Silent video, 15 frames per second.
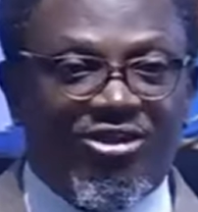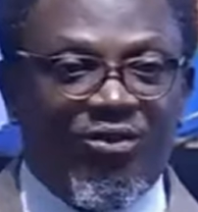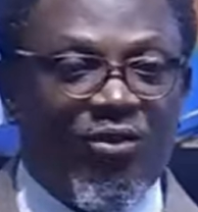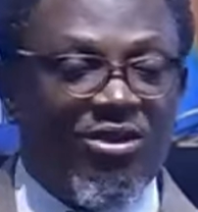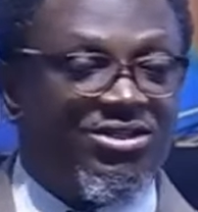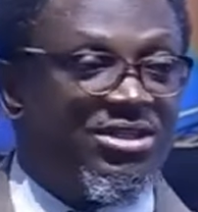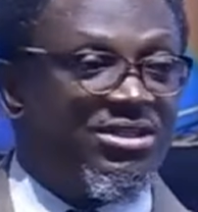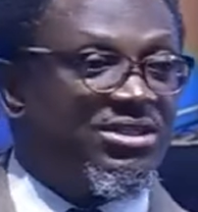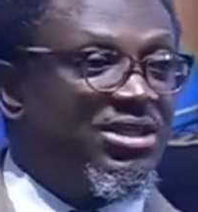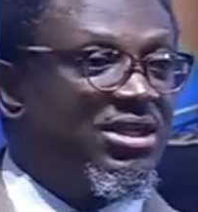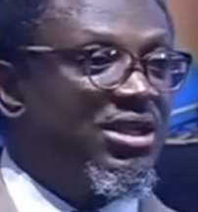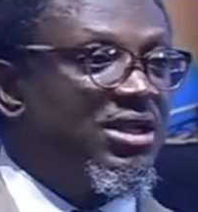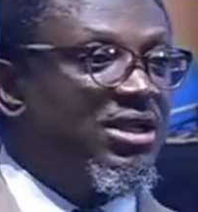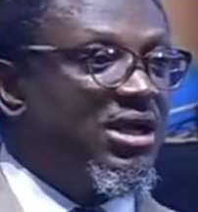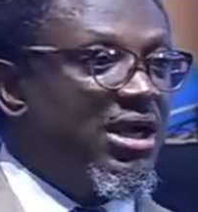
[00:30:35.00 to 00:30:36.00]
it wasn't
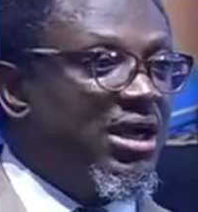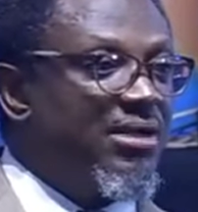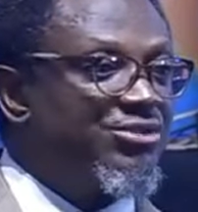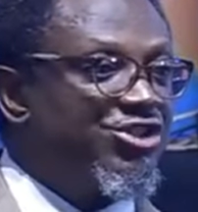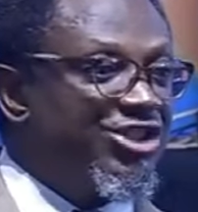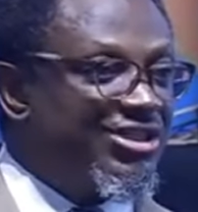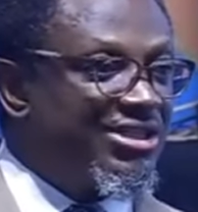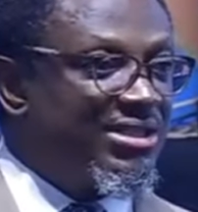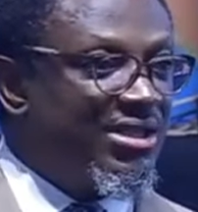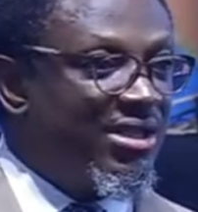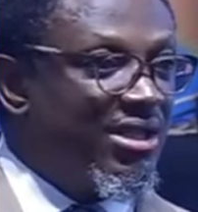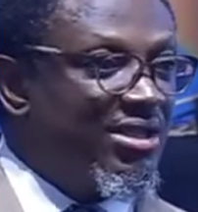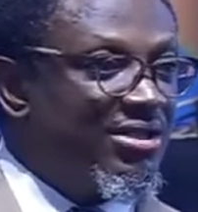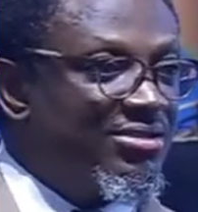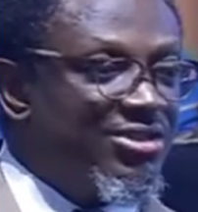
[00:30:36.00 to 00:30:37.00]
cheating.
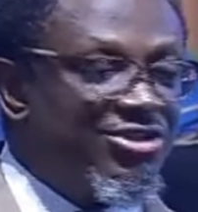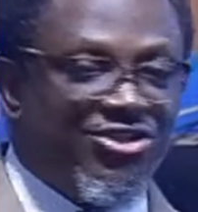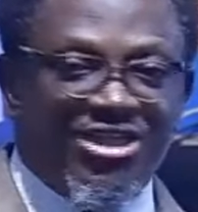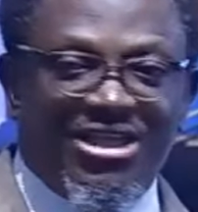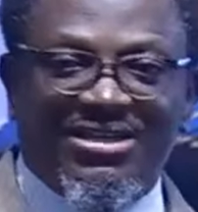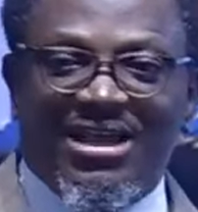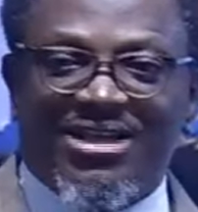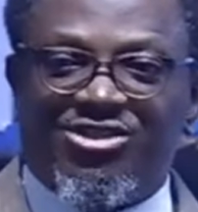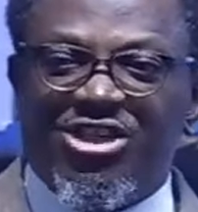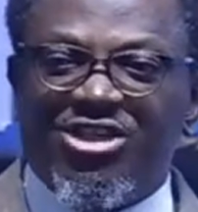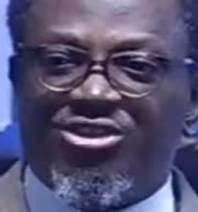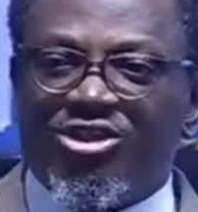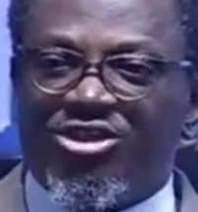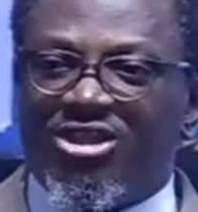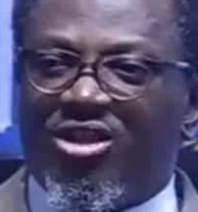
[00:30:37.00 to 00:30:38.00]
The sin that
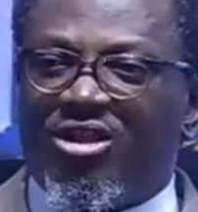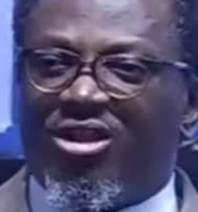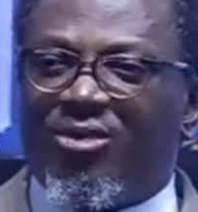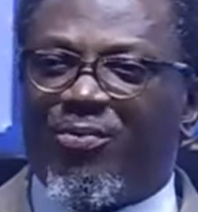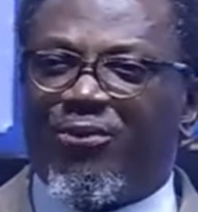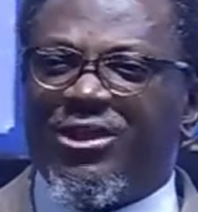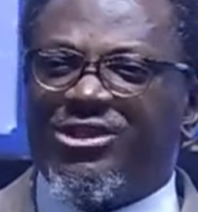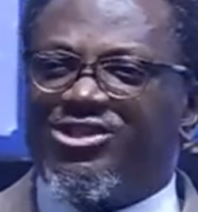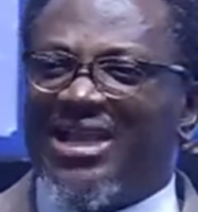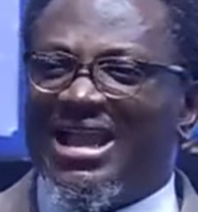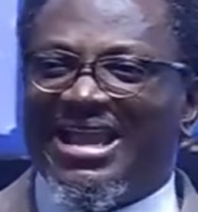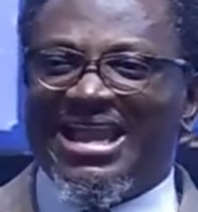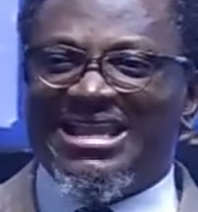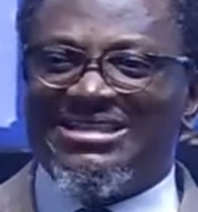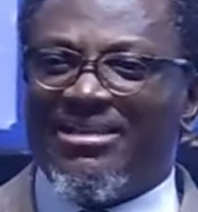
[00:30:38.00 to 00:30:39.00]
Jesus preached
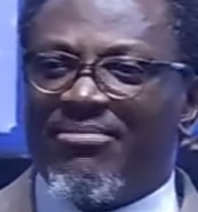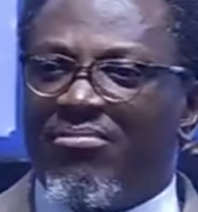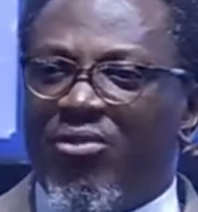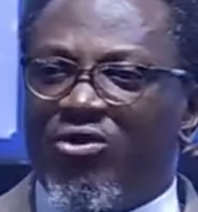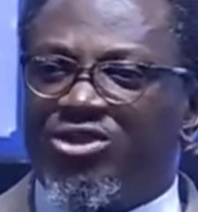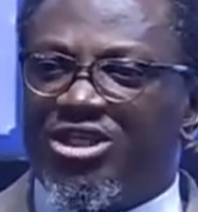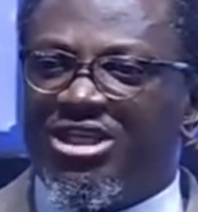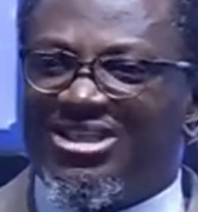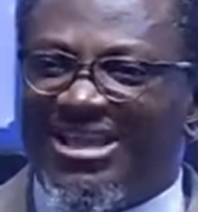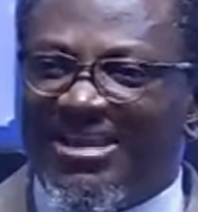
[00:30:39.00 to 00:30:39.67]
against the most is